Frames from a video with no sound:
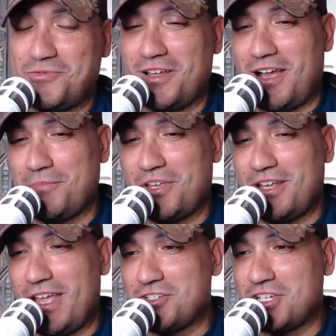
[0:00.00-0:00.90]
to, I'm going
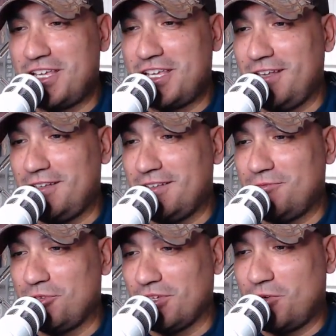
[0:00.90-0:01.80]
to educate
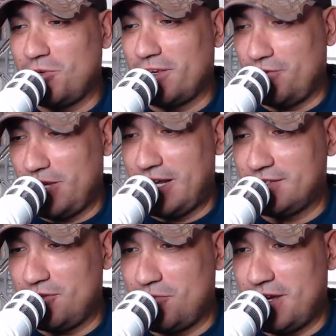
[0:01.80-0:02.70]
really quick, if you guys
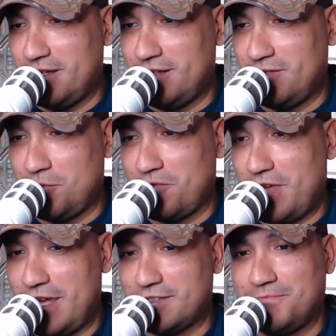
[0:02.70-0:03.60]
don't mind, super
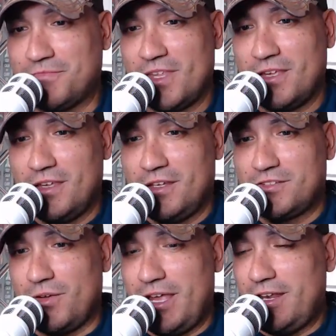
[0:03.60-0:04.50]
fast.
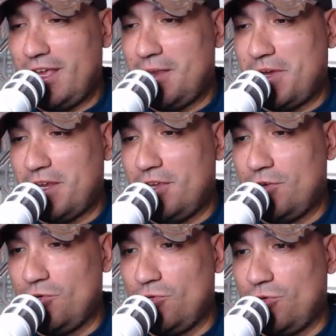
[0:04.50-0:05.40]
So, and anybody
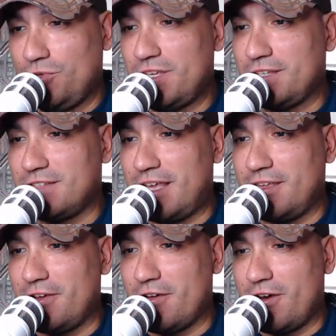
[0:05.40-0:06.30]
who says that
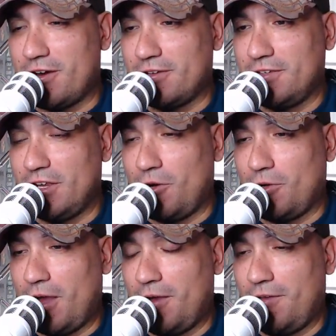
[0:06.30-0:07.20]
there
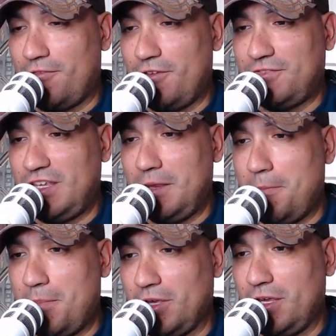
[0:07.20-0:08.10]
are, 15
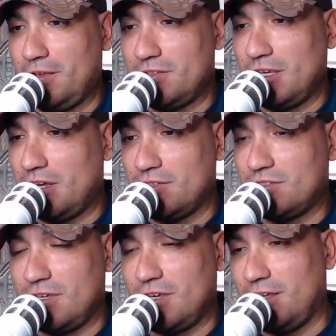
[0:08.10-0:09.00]
billion gun,
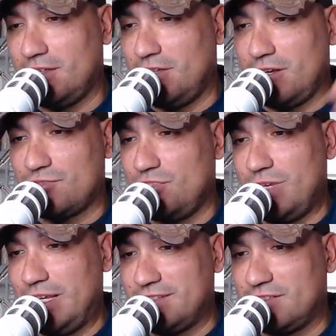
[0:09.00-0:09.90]

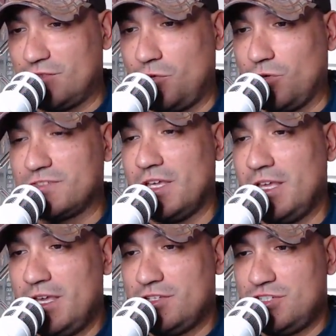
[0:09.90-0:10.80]
shootings in schools,
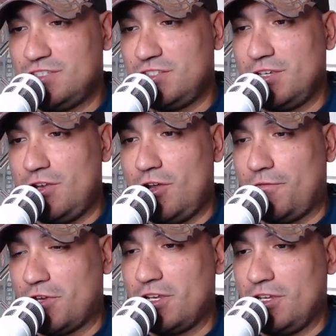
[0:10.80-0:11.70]
just so you know,
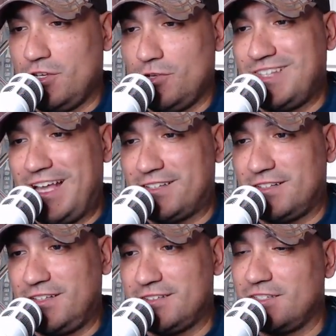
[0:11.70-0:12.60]
if you're going to use that
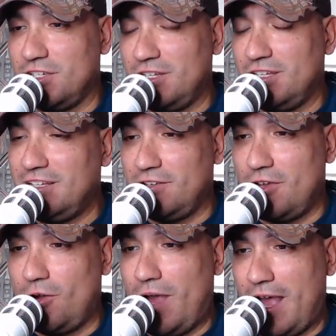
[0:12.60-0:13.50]
statistic, you need to
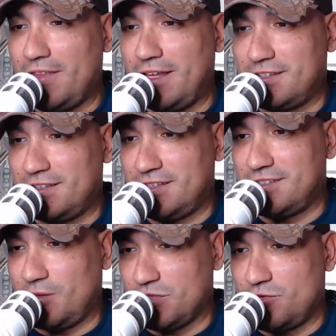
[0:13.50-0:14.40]
know how that
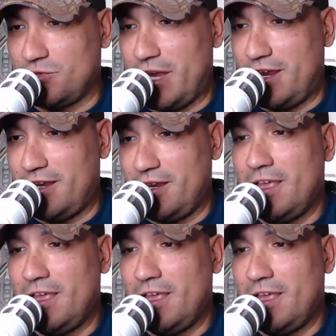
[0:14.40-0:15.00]
statistic was created.